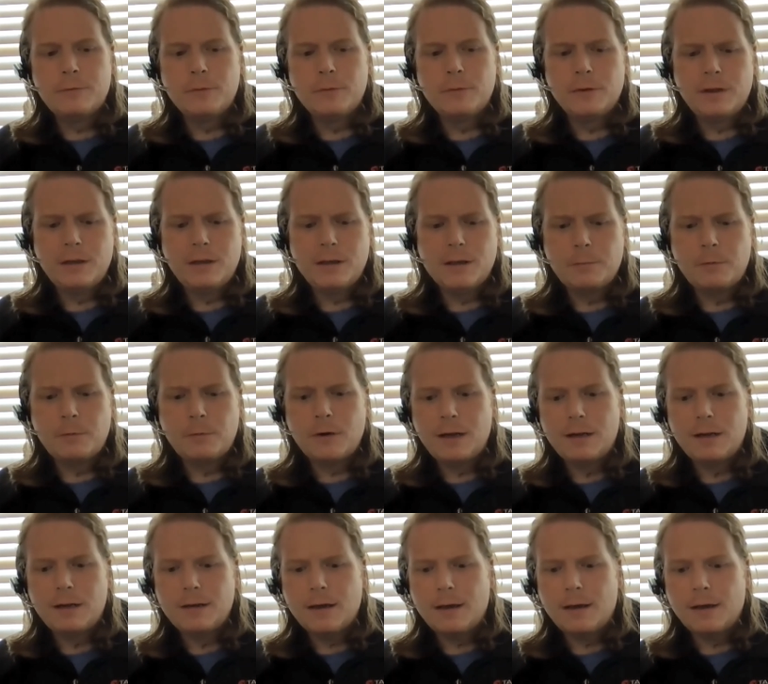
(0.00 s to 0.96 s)
for the
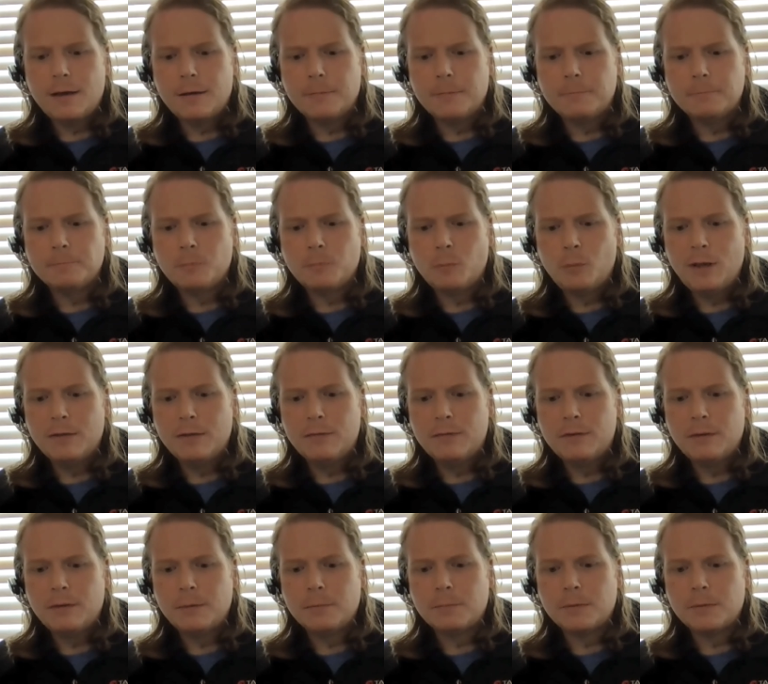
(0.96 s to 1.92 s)
upgrade, um, we have
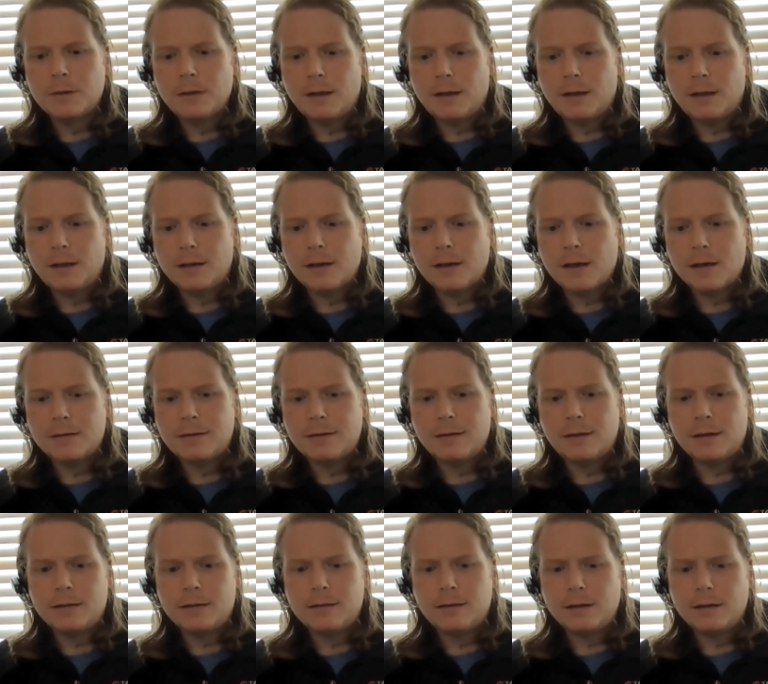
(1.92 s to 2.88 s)
some uh,
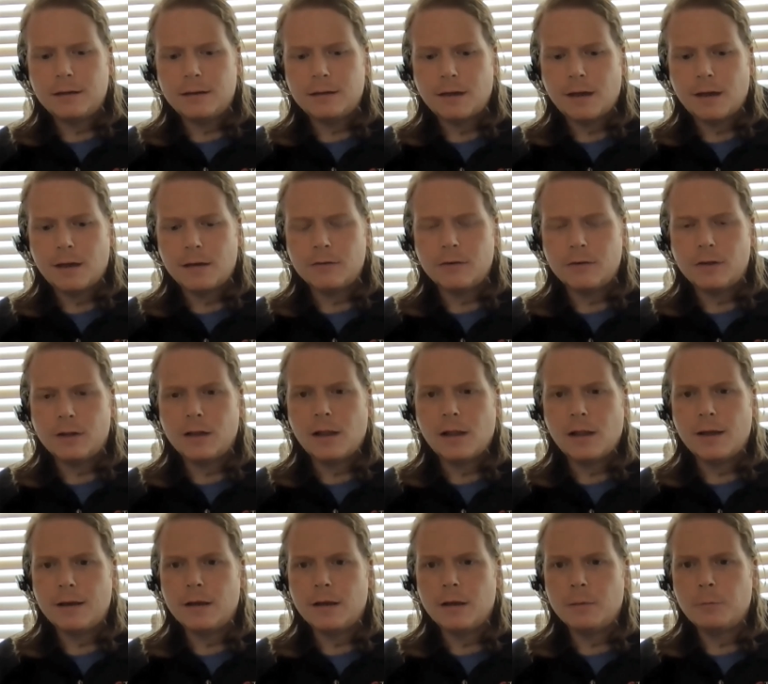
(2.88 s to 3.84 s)
content, uh, kind of the
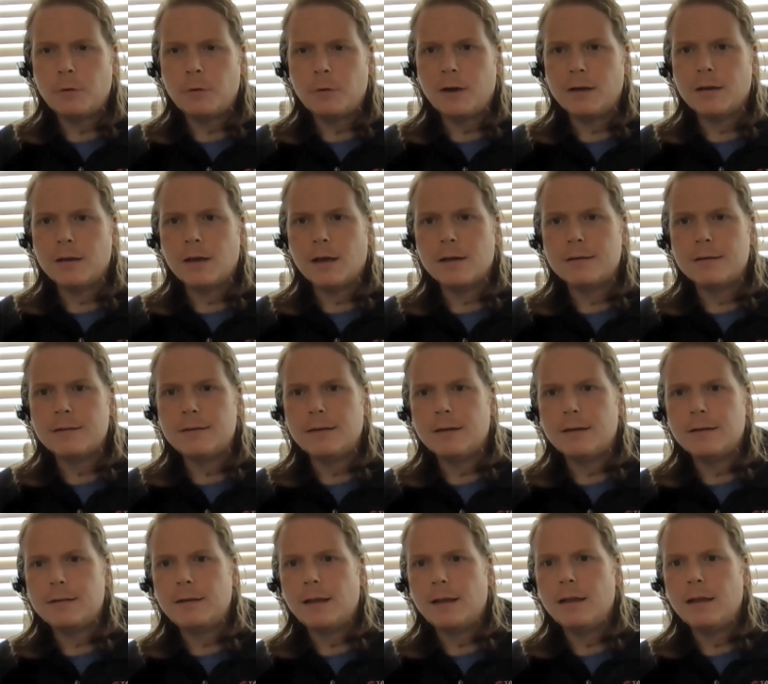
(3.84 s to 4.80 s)
client upgrade
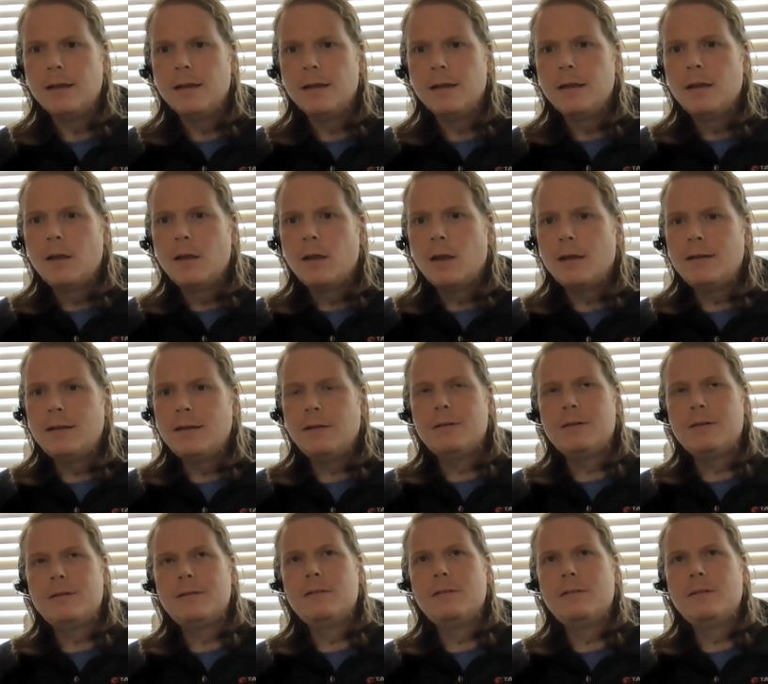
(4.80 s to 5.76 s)
content that uh,
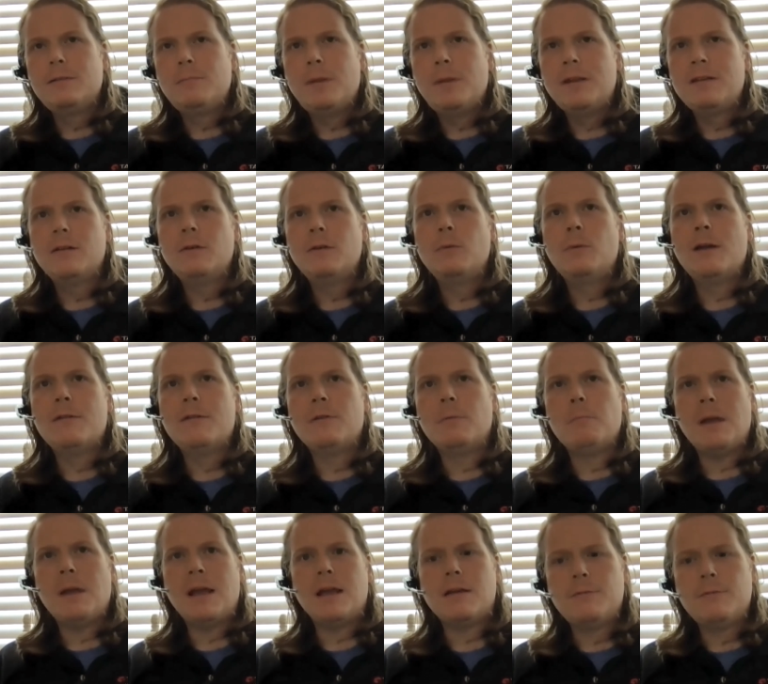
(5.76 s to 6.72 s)
basically we have a
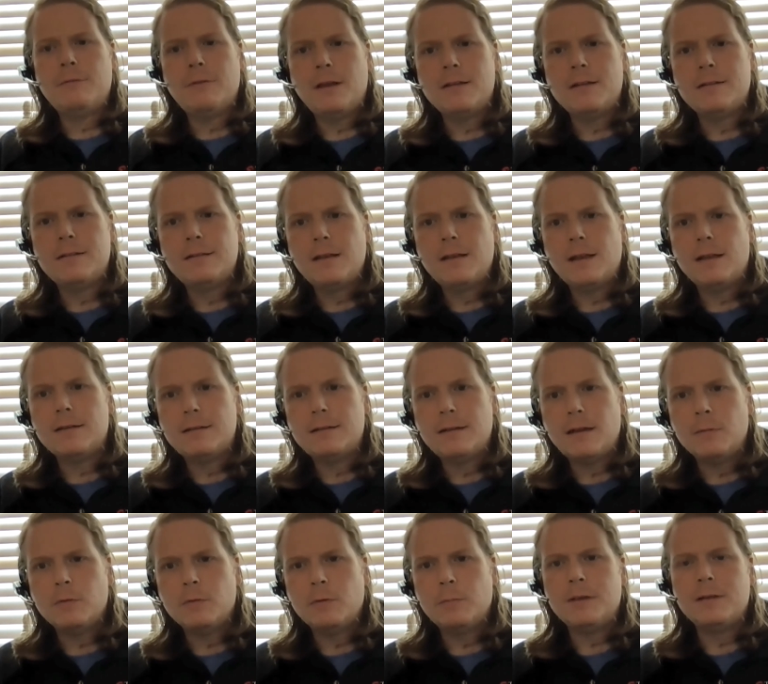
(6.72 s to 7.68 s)
manifest that's
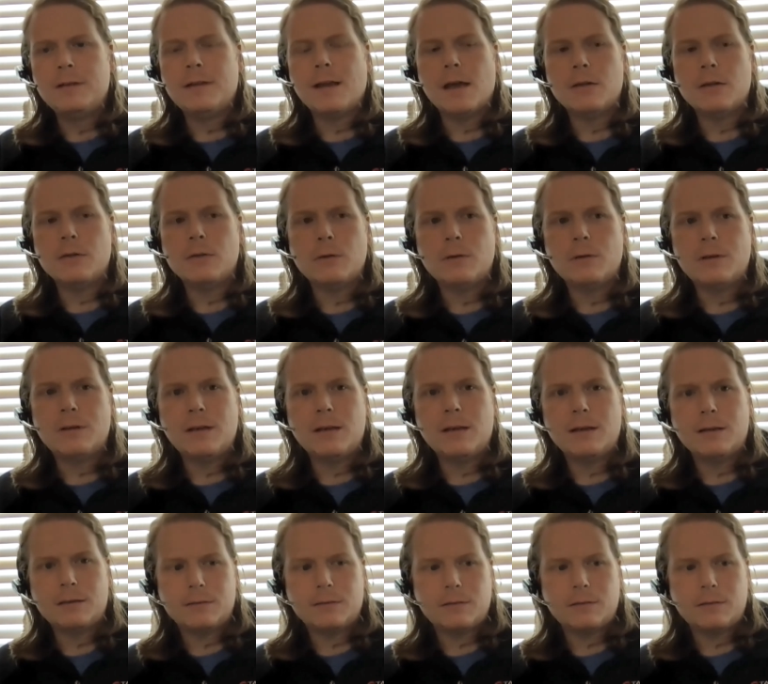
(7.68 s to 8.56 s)
able to be downloaded and I